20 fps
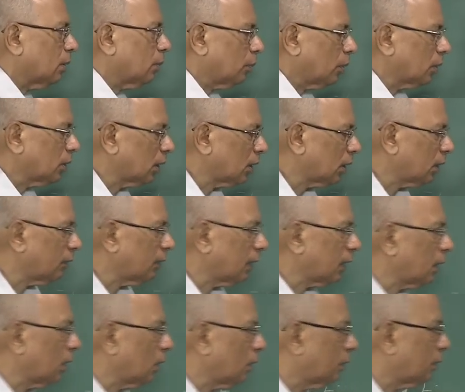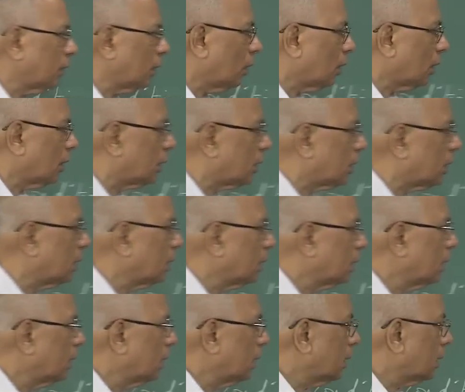position vector of the origin
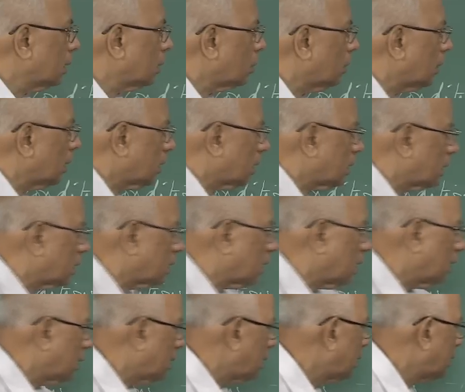to this result